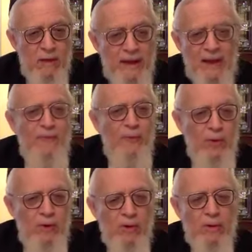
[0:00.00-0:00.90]

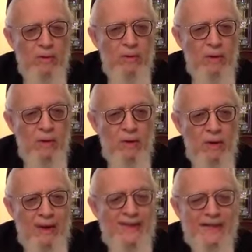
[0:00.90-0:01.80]
therefore,
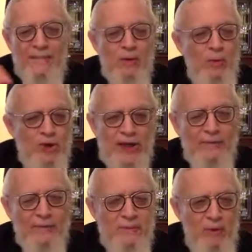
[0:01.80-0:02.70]
it's something which
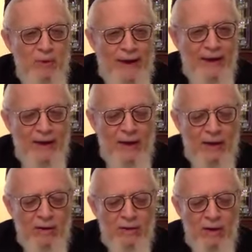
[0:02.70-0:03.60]
has to be
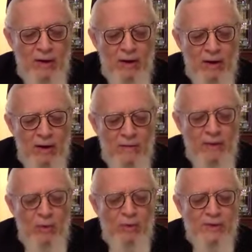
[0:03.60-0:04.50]
eradicated
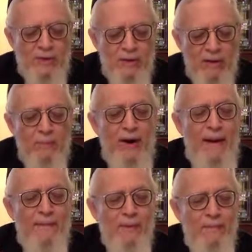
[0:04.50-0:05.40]
because the
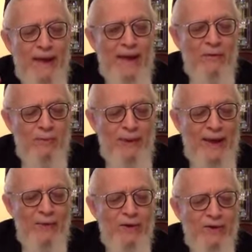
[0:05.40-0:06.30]
proper behavior
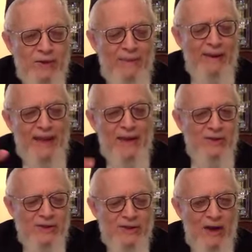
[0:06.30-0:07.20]
pattern is to maintain
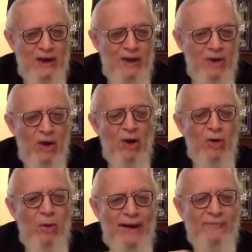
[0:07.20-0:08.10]
a society.
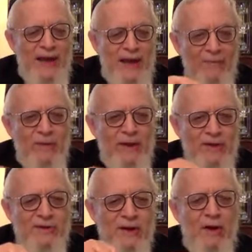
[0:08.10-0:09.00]
You have to have
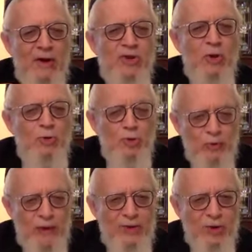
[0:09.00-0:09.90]
these social
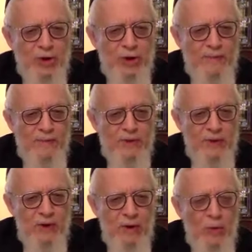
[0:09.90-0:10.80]

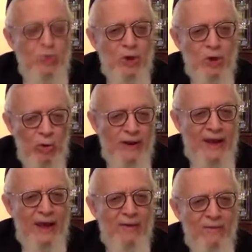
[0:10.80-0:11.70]
relationships, which you can
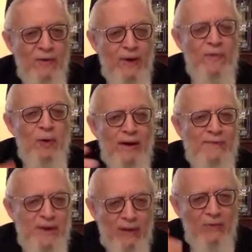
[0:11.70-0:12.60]
only have if you don't
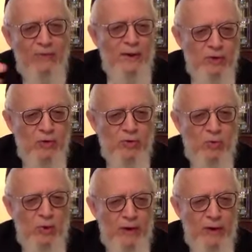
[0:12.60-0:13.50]
have that ill feeling
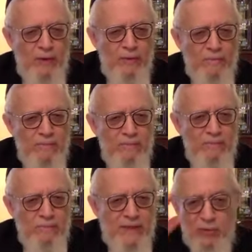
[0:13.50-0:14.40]
towards one another.
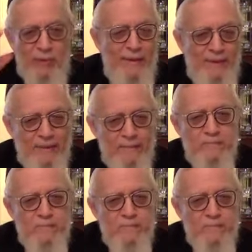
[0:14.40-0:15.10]
That's the Rambam.